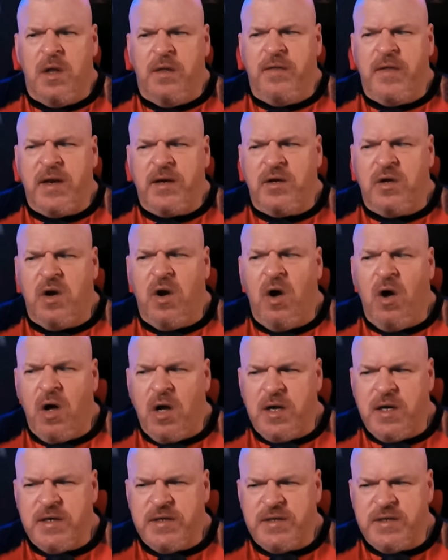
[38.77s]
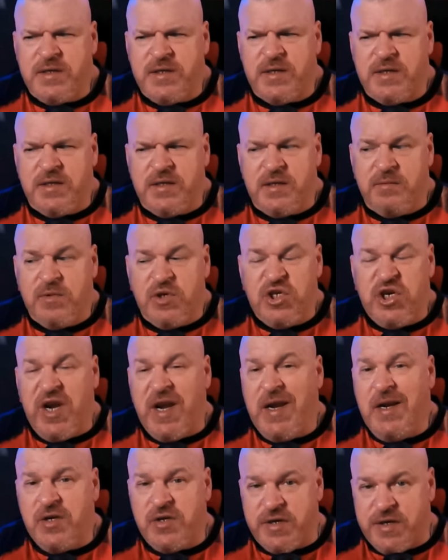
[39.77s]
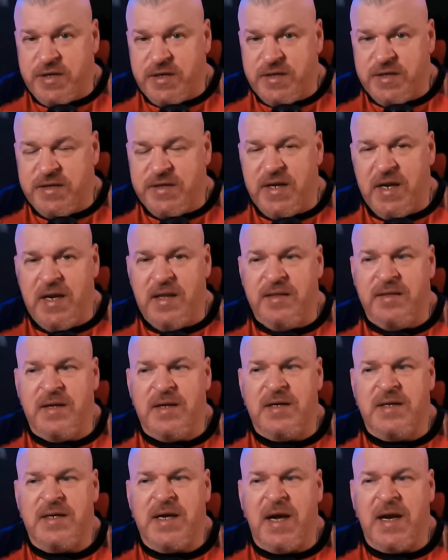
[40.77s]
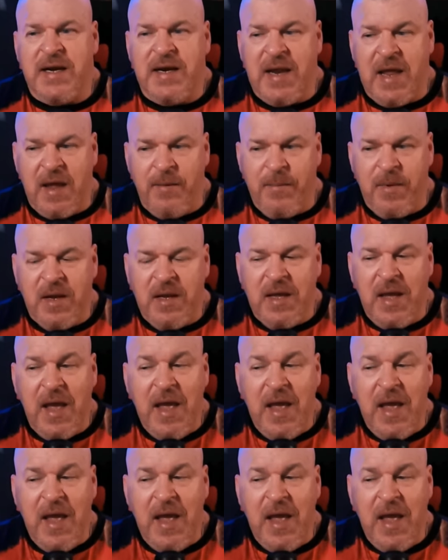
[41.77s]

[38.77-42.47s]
that caused some changes in the dynamic.